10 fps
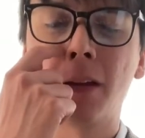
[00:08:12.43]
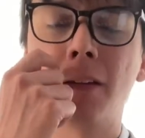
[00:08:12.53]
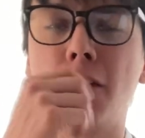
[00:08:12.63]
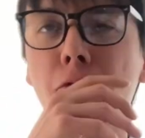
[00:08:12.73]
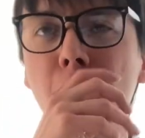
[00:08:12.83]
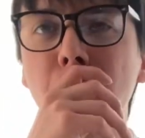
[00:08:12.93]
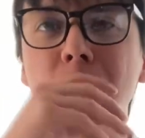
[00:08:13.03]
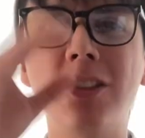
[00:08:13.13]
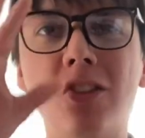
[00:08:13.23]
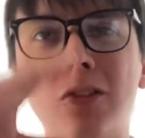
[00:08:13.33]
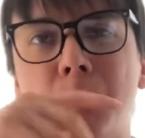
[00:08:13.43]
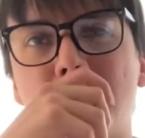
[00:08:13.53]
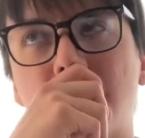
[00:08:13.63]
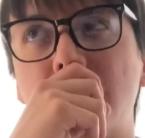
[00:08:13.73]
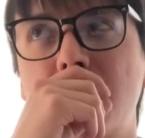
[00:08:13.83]
The flavor is
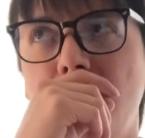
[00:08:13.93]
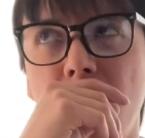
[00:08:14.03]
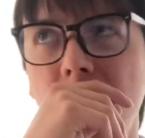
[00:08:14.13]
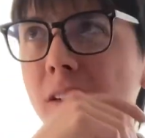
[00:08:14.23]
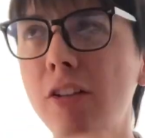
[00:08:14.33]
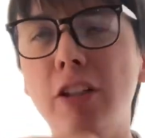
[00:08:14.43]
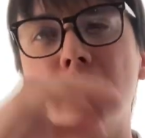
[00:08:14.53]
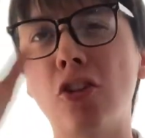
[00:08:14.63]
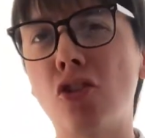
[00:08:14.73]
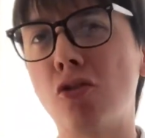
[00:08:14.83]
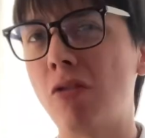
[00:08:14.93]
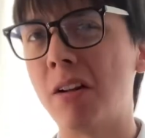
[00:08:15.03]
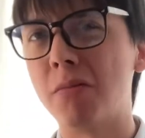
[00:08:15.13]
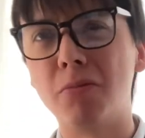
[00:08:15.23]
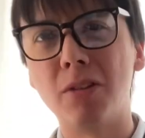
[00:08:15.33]

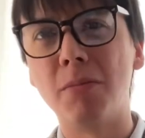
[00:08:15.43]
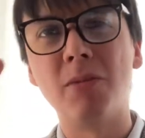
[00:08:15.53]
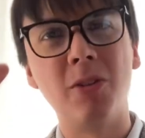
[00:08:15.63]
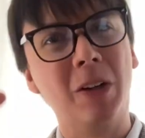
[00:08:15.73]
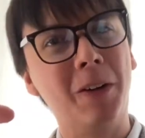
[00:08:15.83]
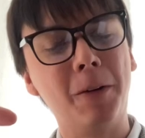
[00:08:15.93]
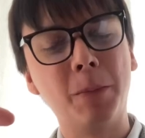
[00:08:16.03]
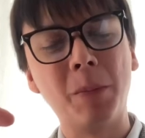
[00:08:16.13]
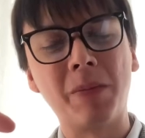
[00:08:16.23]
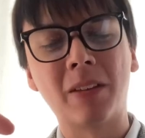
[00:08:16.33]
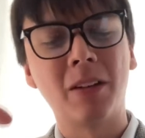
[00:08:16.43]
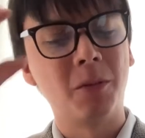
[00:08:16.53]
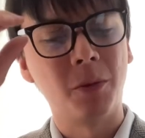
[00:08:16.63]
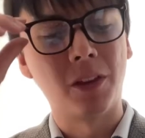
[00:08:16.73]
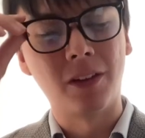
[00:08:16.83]
incredibly muted with